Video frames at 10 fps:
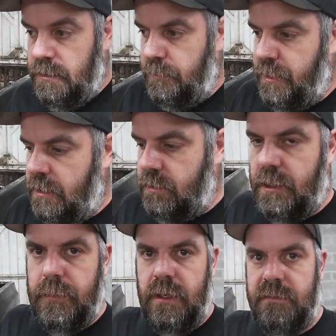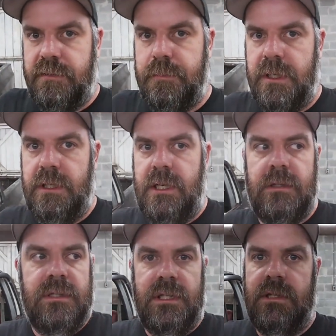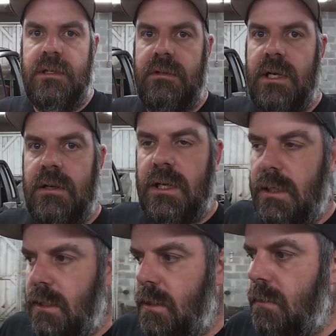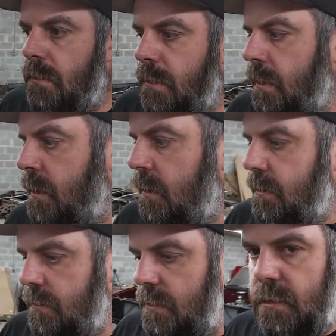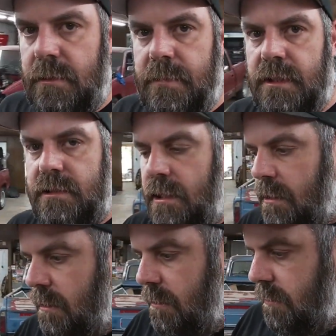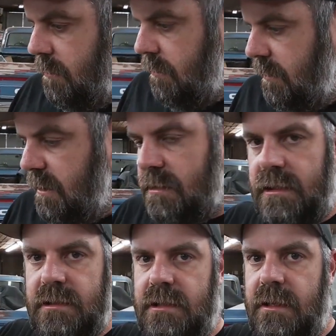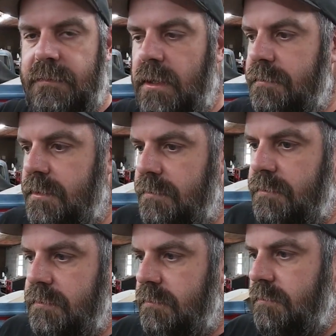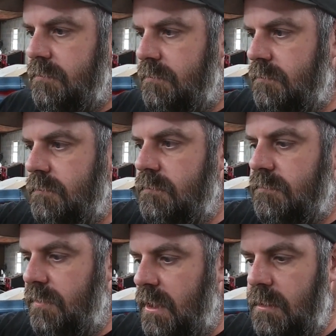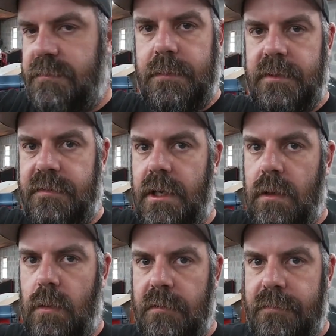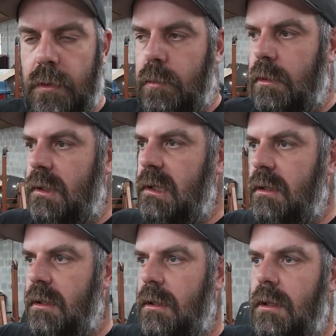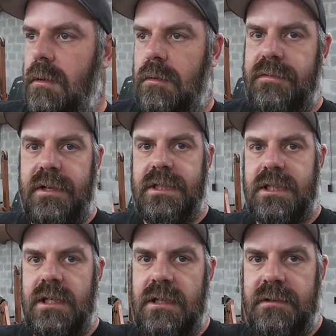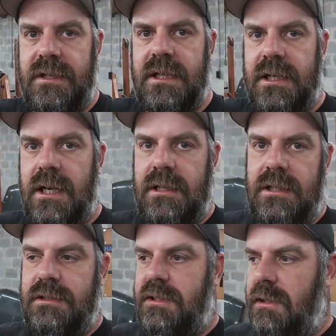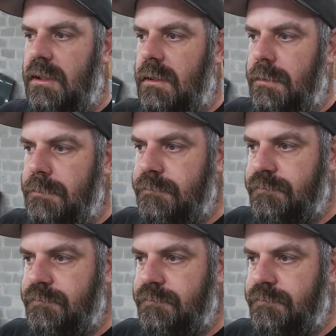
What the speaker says: the bed will come off. But I don't need to do that right now. So I'm going to tear the rest of the stuff off the frame from the Firewall forward. We'll finish getting everything out of the interior,